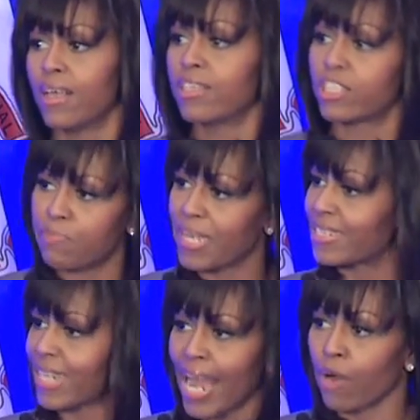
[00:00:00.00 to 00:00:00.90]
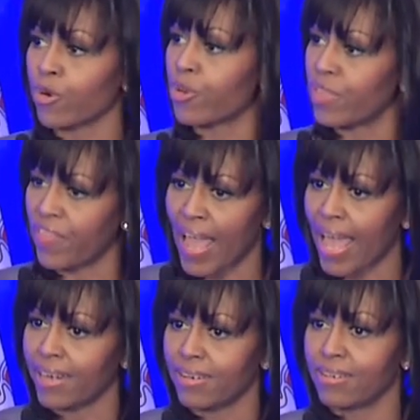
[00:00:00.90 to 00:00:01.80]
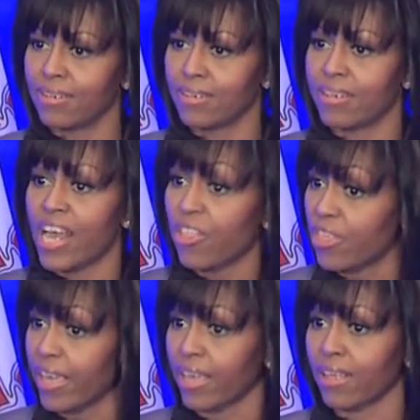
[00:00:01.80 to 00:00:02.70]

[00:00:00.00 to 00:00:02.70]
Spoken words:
speaks louder than that. Nothing.